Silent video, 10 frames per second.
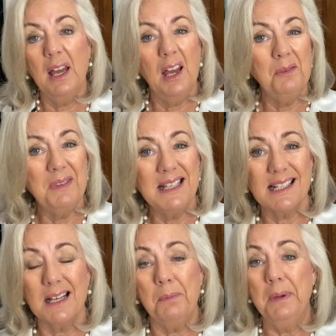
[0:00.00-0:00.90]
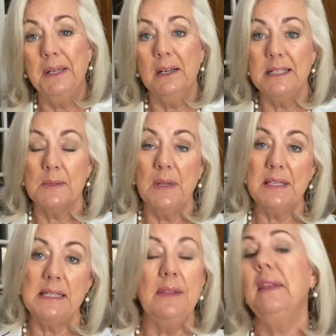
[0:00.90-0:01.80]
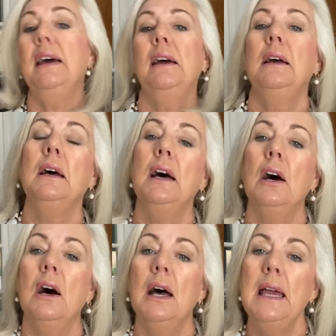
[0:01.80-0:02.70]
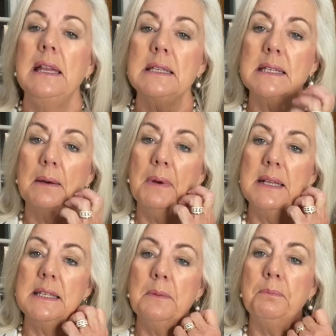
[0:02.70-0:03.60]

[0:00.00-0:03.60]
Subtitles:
I hope there's a couple of nice ones in there. I did